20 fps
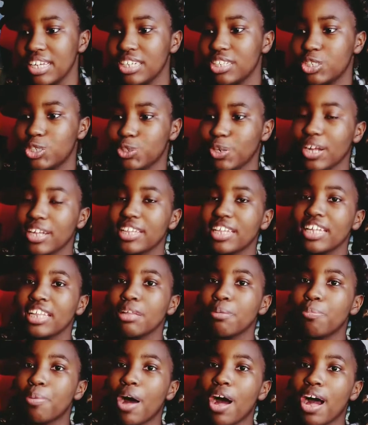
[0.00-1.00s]
strengthen
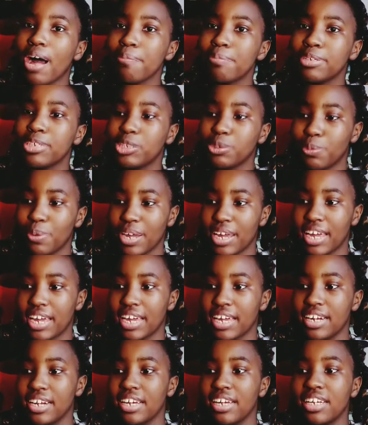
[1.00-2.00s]
the bond
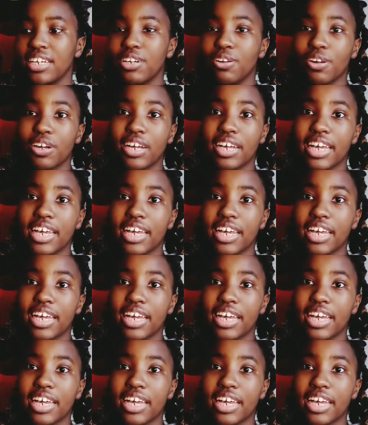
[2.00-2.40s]
between your